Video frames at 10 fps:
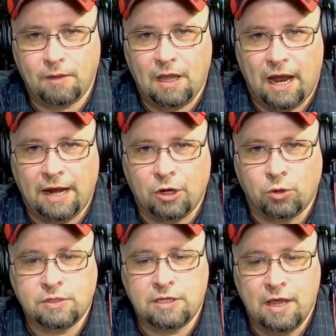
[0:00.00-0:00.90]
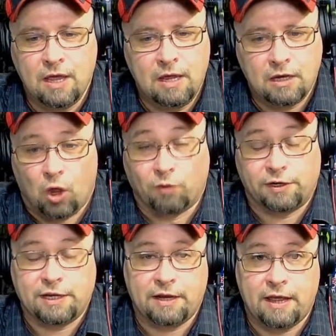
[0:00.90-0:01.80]
I know Clover
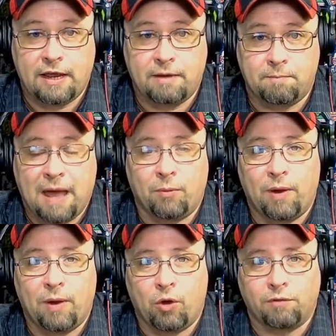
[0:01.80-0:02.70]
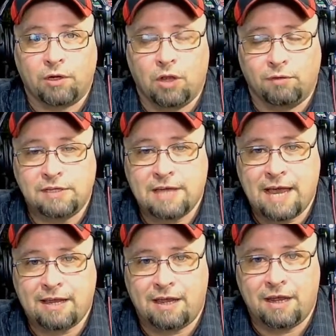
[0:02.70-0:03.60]
did by the way, go over to Clover
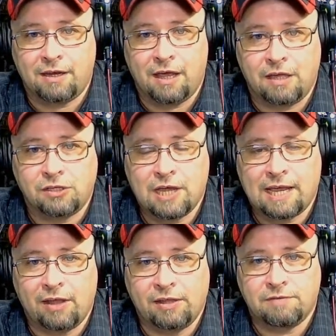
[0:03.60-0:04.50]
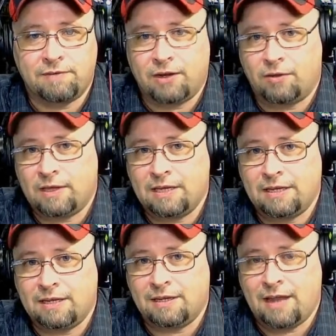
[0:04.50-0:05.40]
Tech and check out his video that he
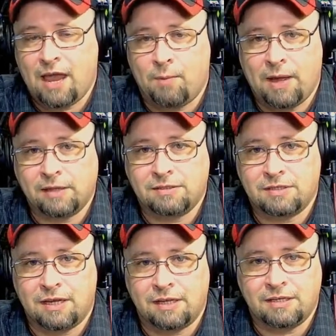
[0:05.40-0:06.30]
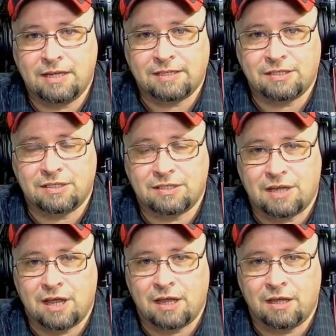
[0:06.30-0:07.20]
did today about Texas
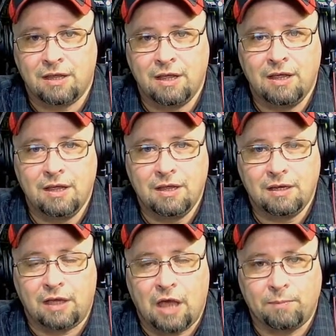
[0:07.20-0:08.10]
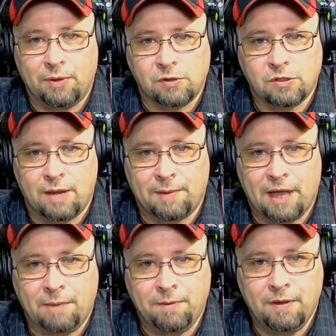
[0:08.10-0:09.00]
gun bills coming up.